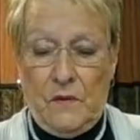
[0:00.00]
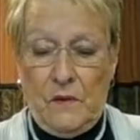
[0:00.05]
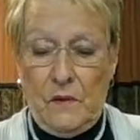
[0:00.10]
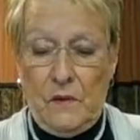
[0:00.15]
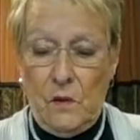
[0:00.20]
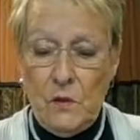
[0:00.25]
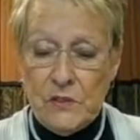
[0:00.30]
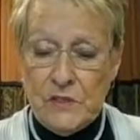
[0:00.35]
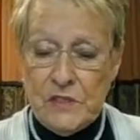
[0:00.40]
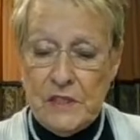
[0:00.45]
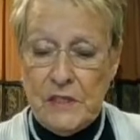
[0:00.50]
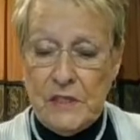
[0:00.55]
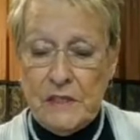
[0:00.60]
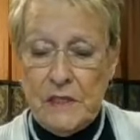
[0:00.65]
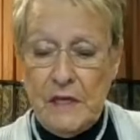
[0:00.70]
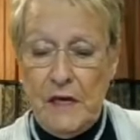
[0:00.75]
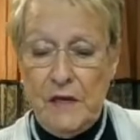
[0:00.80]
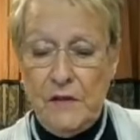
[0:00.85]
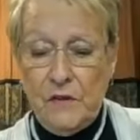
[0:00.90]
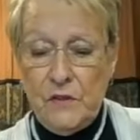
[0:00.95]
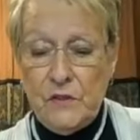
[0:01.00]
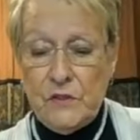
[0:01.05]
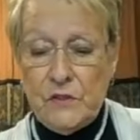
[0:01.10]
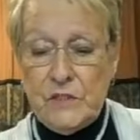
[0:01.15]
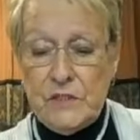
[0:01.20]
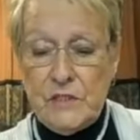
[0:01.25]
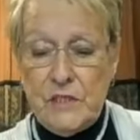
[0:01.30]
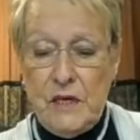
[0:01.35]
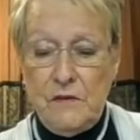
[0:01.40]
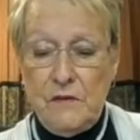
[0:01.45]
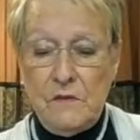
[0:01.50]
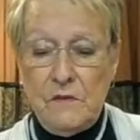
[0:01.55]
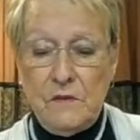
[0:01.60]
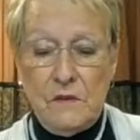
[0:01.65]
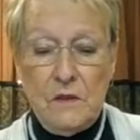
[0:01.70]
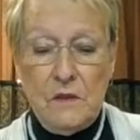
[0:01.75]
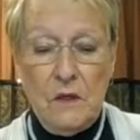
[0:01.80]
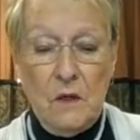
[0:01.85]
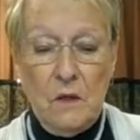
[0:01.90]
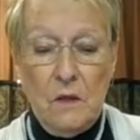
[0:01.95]
The Lord sent Nathan to
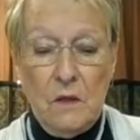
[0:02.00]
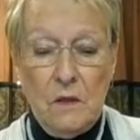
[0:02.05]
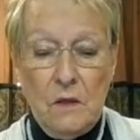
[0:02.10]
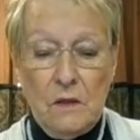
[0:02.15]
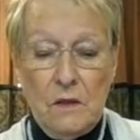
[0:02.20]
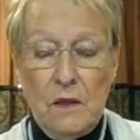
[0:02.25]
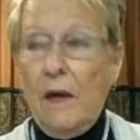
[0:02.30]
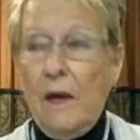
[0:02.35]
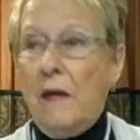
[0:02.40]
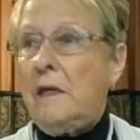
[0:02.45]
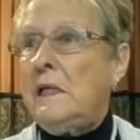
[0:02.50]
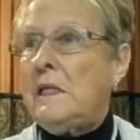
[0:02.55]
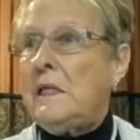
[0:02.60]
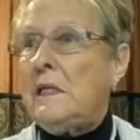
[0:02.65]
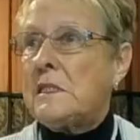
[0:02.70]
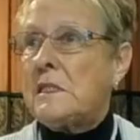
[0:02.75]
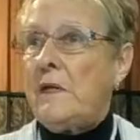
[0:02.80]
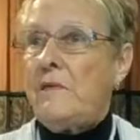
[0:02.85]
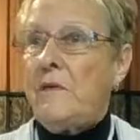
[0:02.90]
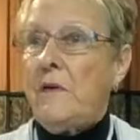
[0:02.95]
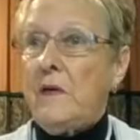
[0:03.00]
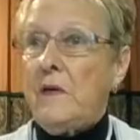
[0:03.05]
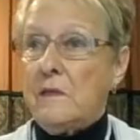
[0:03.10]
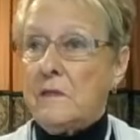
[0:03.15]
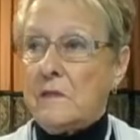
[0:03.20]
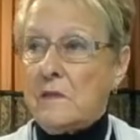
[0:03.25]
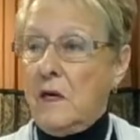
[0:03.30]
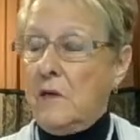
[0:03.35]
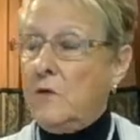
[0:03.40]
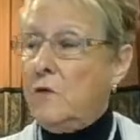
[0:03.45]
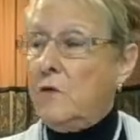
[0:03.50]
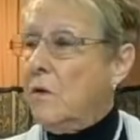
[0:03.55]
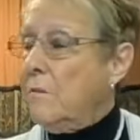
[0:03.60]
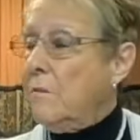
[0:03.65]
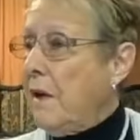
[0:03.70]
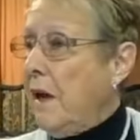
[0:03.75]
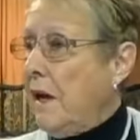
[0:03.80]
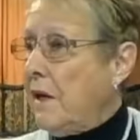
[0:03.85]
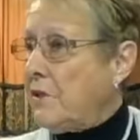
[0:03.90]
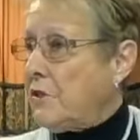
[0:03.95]
David, and listen to this. Can you
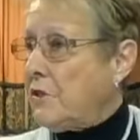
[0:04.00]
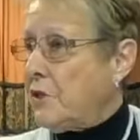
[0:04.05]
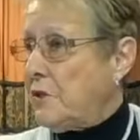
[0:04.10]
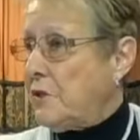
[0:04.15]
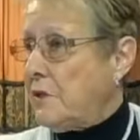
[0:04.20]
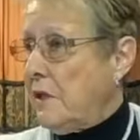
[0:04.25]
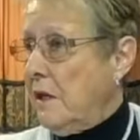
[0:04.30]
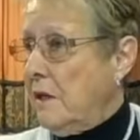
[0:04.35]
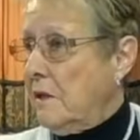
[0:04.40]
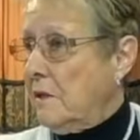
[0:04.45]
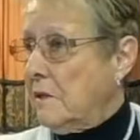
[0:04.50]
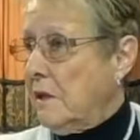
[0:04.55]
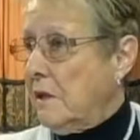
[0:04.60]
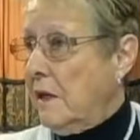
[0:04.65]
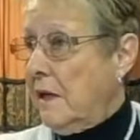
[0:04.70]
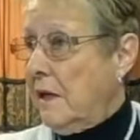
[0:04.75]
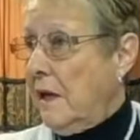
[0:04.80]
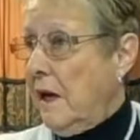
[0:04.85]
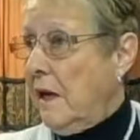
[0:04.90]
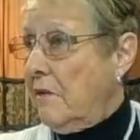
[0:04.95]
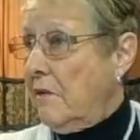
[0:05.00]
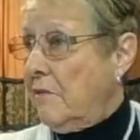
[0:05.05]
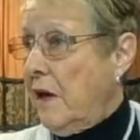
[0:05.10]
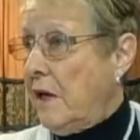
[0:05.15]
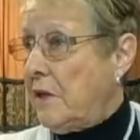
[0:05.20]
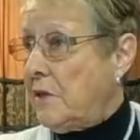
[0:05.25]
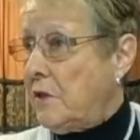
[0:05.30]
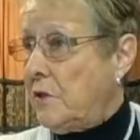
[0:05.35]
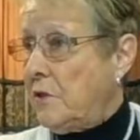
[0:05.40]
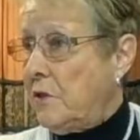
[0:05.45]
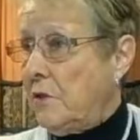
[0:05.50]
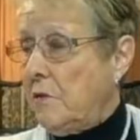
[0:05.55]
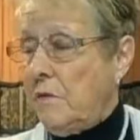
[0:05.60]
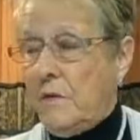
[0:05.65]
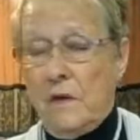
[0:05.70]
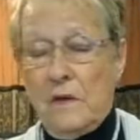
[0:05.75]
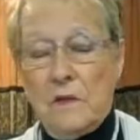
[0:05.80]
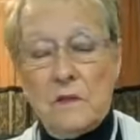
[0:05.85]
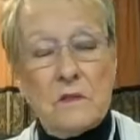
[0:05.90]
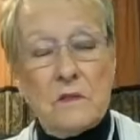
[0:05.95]
imagine now? And I have had to do
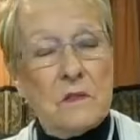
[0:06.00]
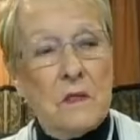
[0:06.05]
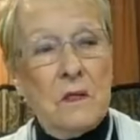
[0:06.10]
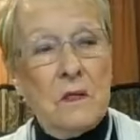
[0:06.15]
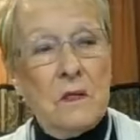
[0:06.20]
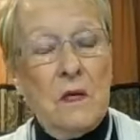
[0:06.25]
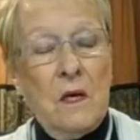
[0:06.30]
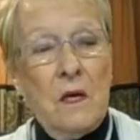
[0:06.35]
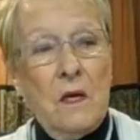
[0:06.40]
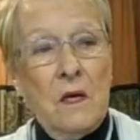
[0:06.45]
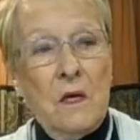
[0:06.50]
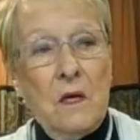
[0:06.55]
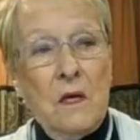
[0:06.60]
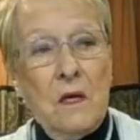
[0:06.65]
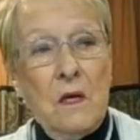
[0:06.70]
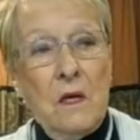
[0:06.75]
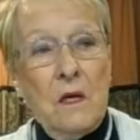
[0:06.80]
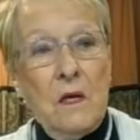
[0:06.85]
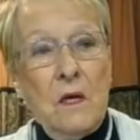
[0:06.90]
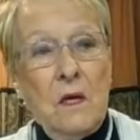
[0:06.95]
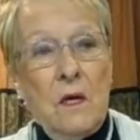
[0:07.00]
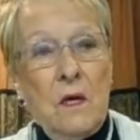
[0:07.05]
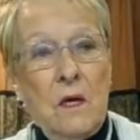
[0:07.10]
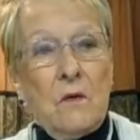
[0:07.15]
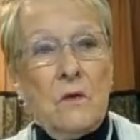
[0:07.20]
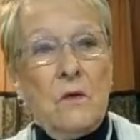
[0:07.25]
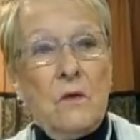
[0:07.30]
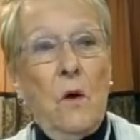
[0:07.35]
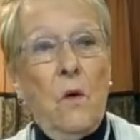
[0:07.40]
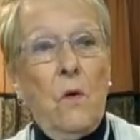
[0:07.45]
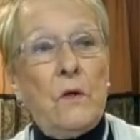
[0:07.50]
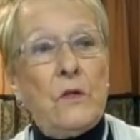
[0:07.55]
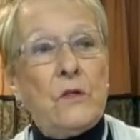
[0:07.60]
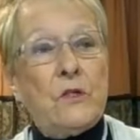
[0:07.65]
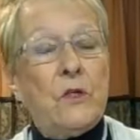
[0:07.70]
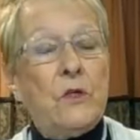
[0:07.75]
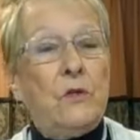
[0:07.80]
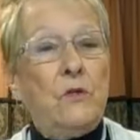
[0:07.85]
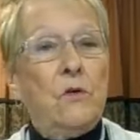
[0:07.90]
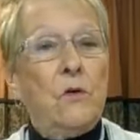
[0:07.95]
this going
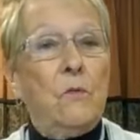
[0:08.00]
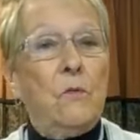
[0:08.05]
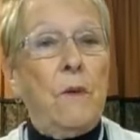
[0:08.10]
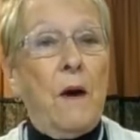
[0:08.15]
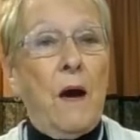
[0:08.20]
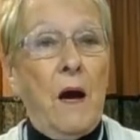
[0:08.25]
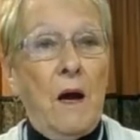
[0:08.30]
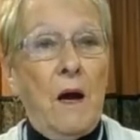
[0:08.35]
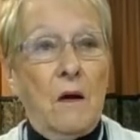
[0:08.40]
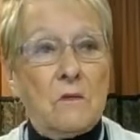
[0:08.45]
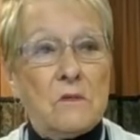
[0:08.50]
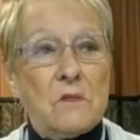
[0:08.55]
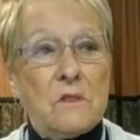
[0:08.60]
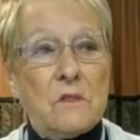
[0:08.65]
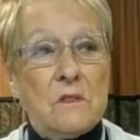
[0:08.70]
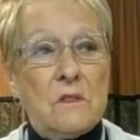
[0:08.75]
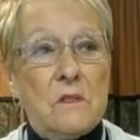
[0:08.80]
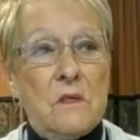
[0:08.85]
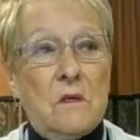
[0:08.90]
to your boss